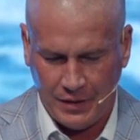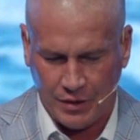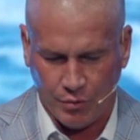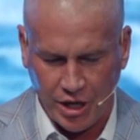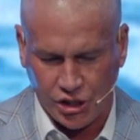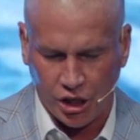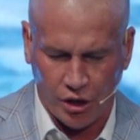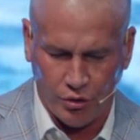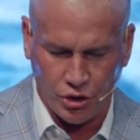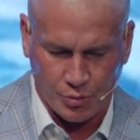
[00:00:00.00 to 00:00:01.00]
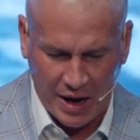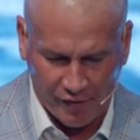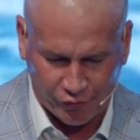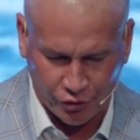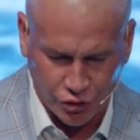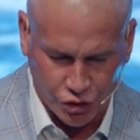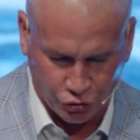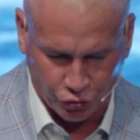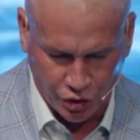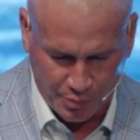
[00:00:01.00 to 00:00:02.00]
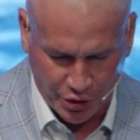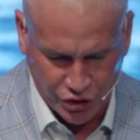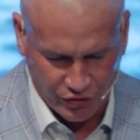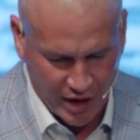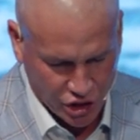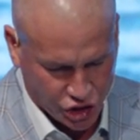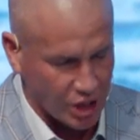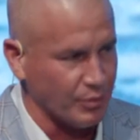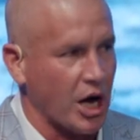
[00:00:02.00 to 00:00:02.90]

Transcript: Horatio Spafford stood on the bridge of that ship